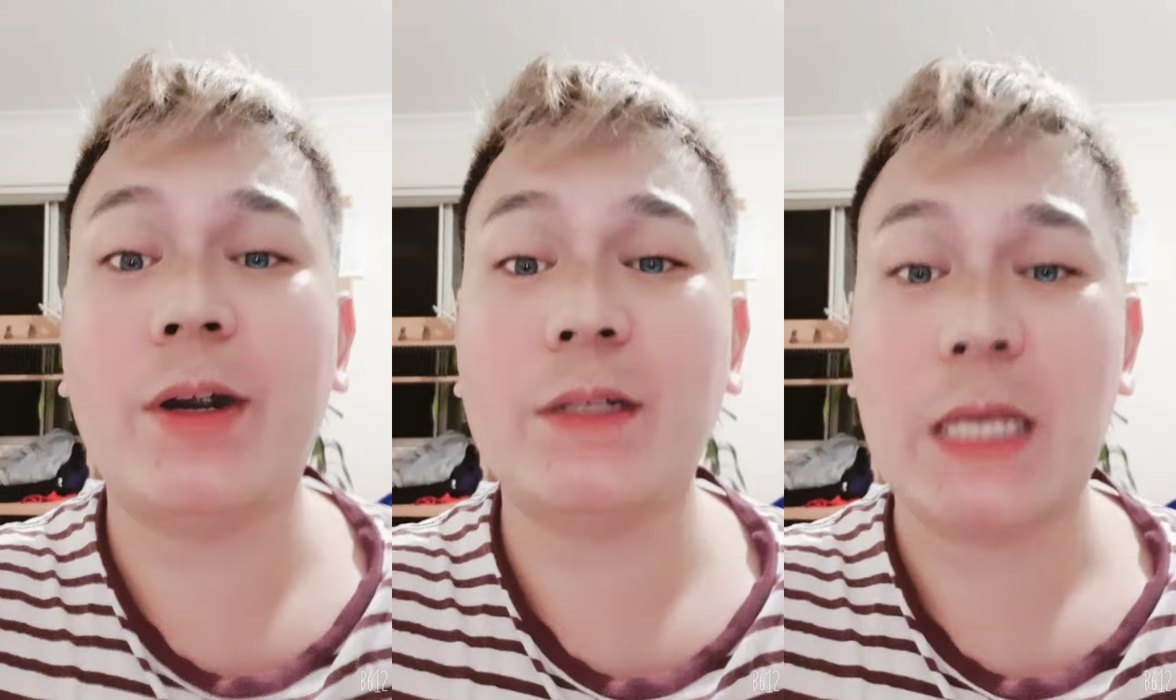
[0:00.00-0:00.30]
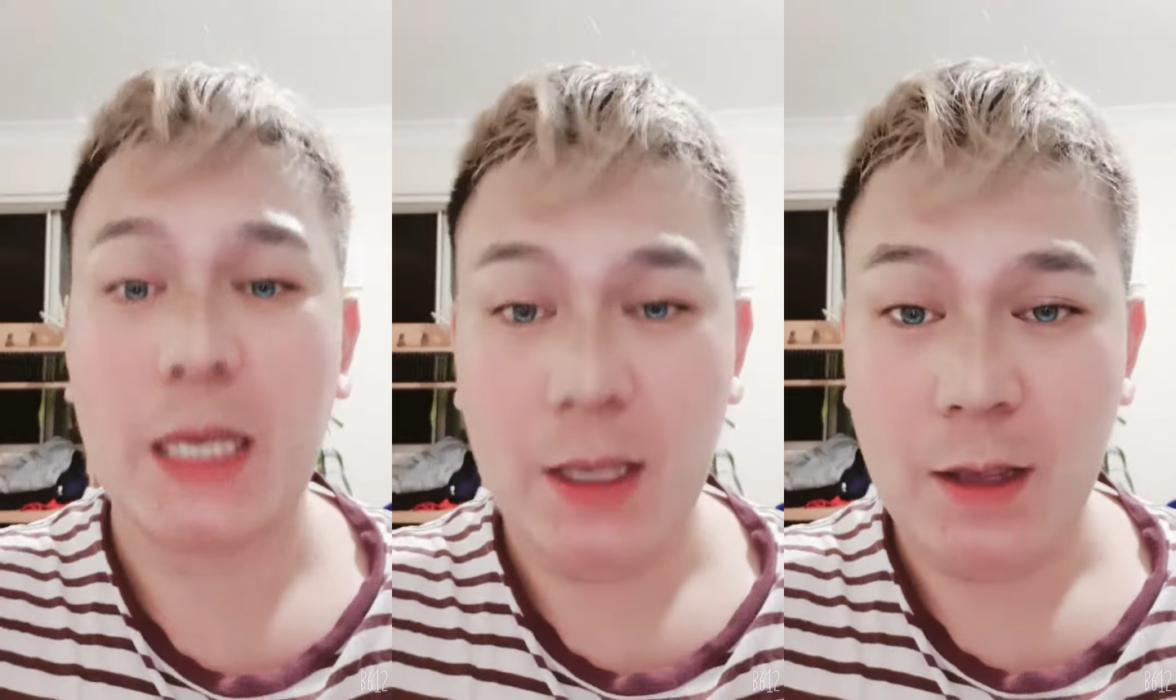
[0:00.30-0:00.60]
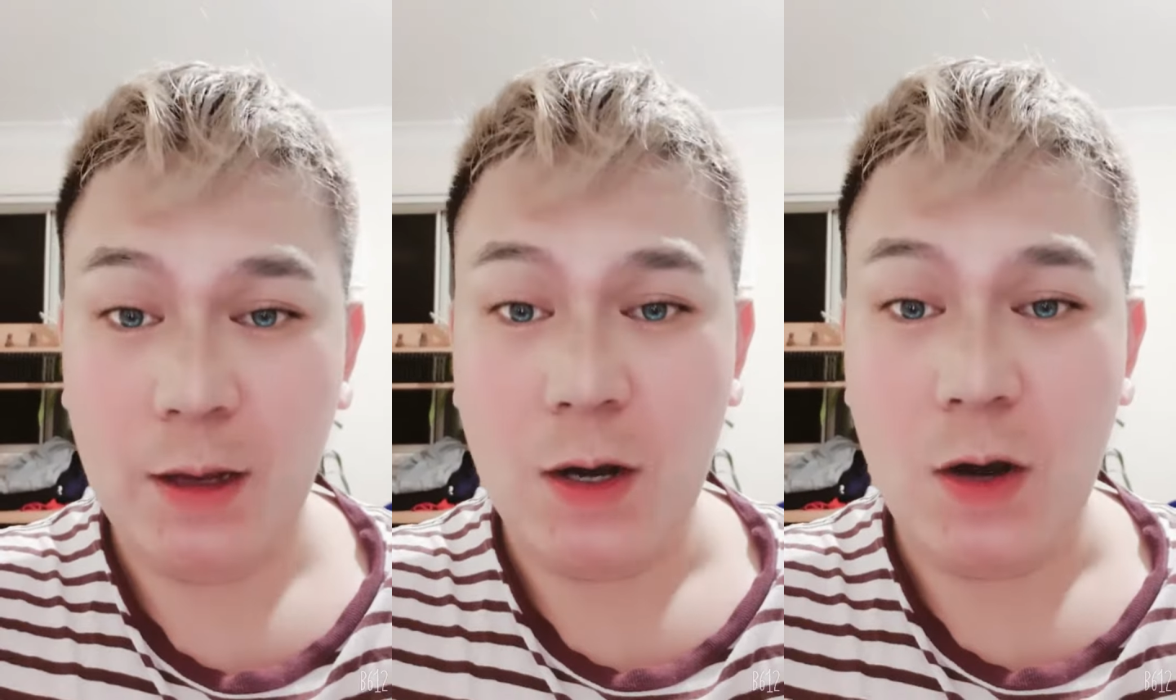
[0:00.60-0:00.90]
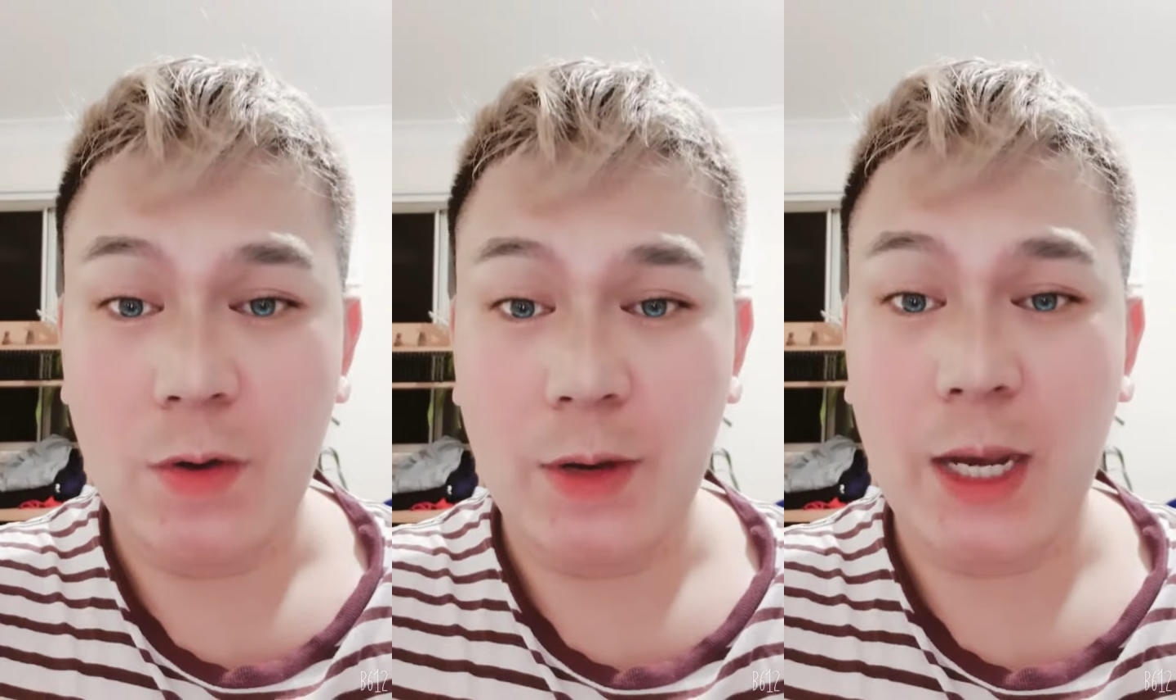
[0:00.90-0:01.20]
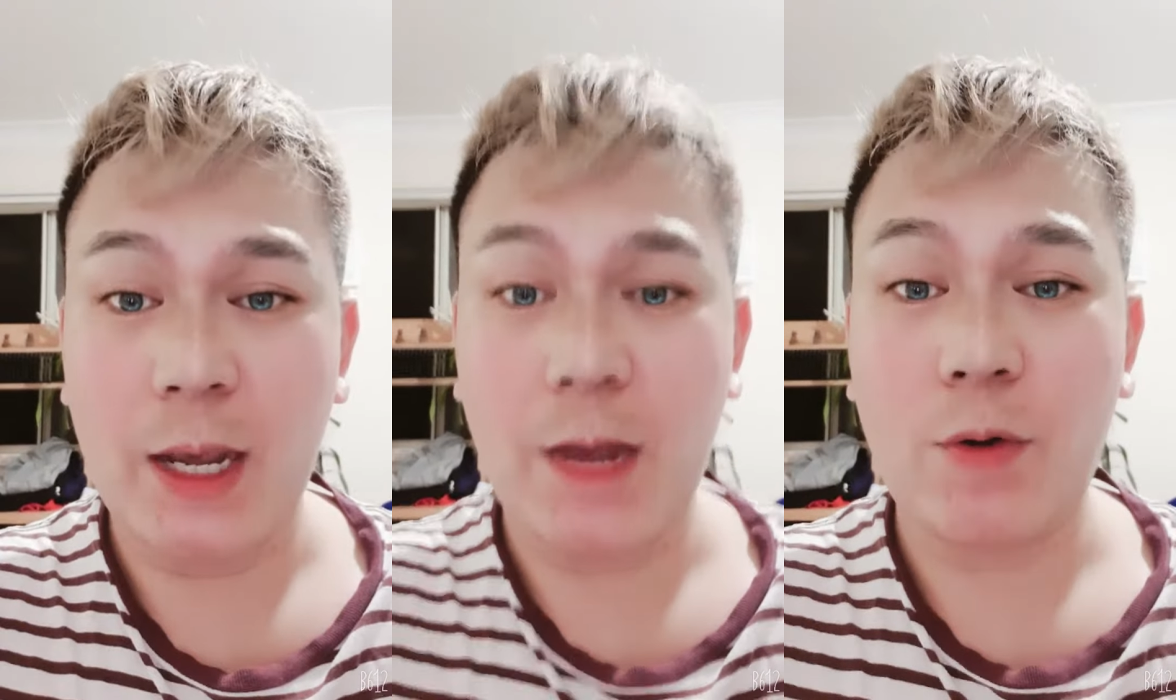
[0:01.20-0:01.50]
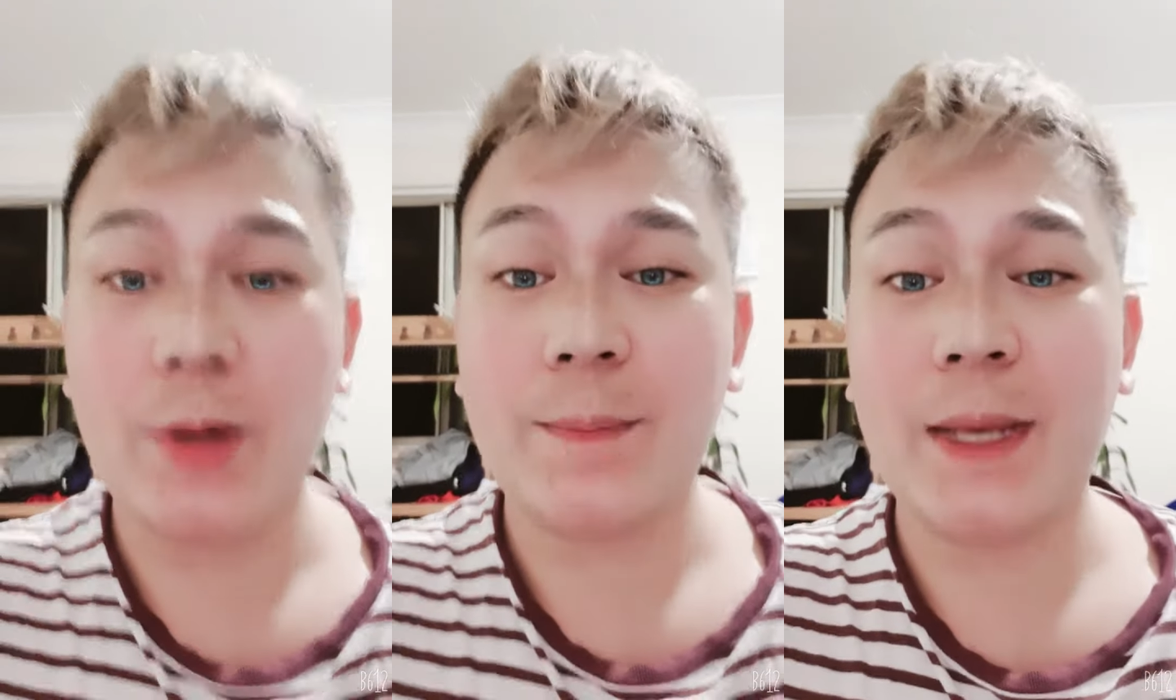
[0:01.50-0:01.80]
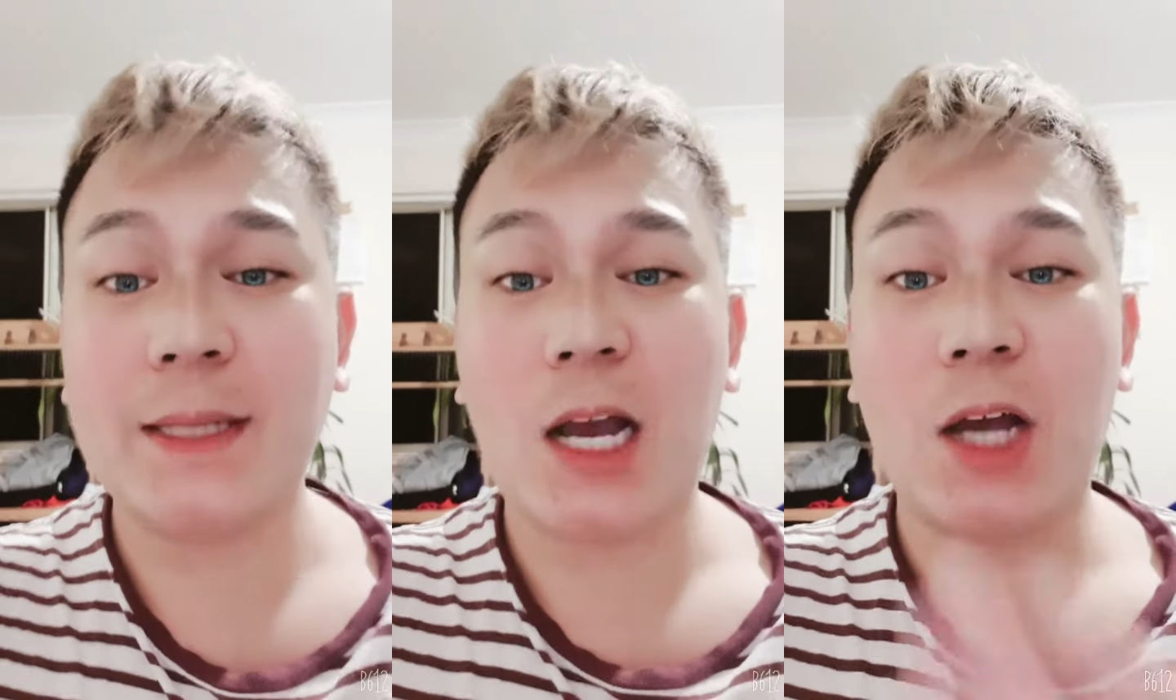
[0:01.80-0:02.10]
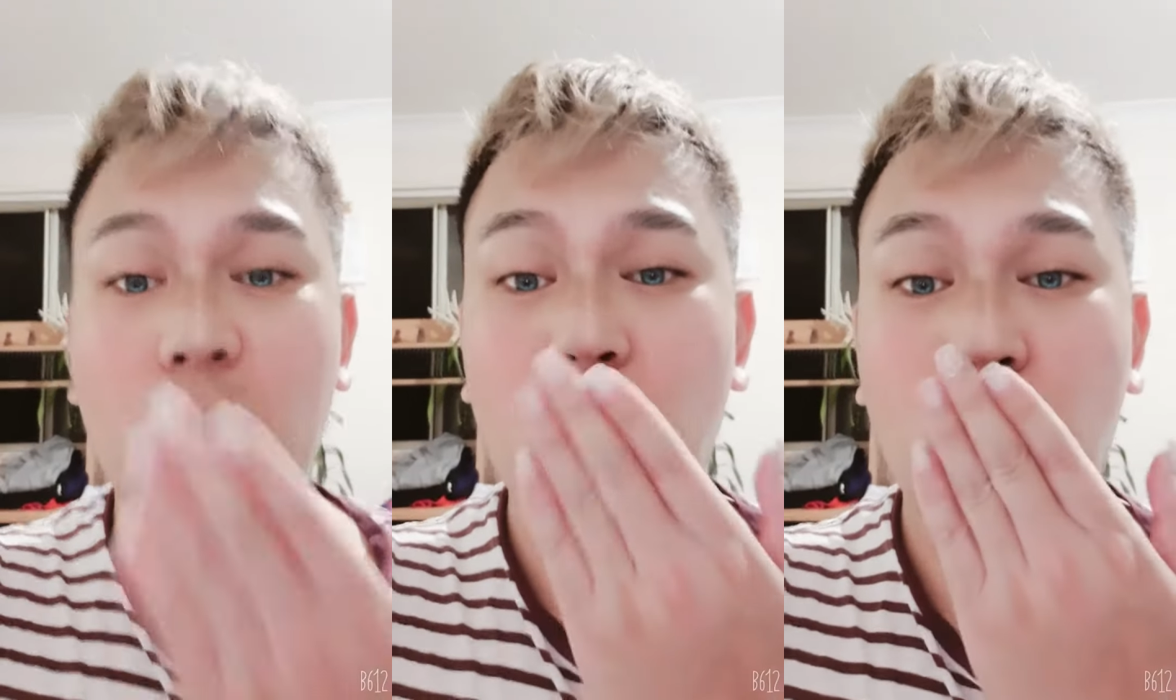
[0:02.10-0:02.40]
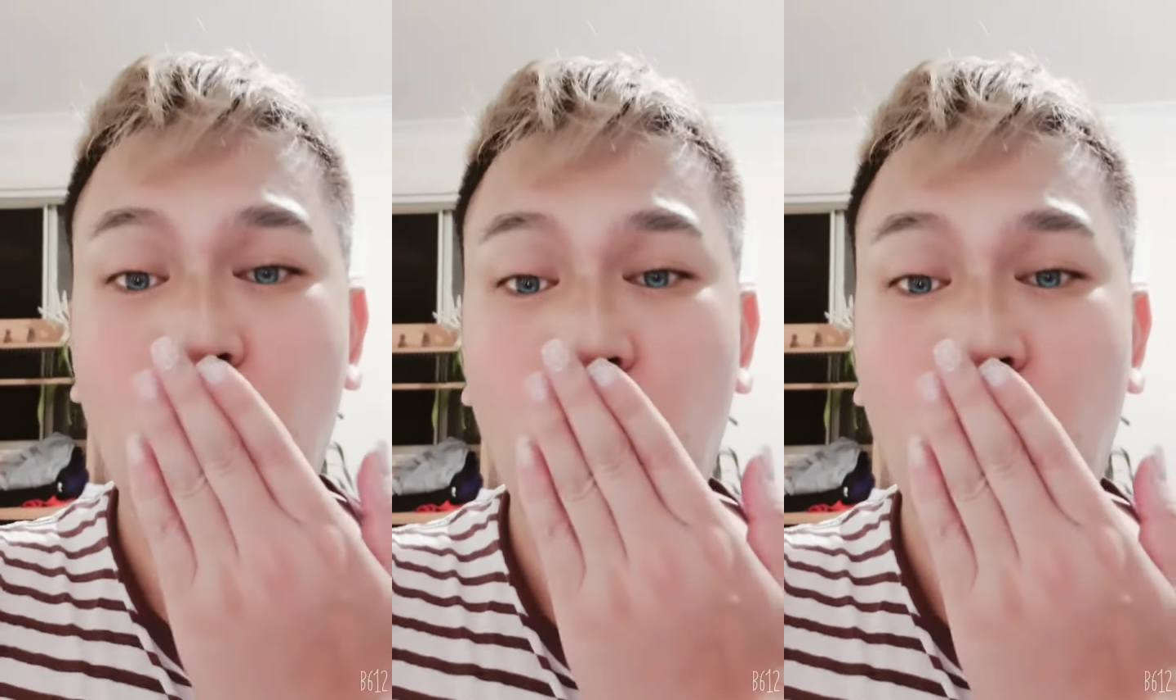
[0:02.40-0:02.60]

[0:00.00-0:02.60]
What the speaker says: it. Okay, everyone, peace out.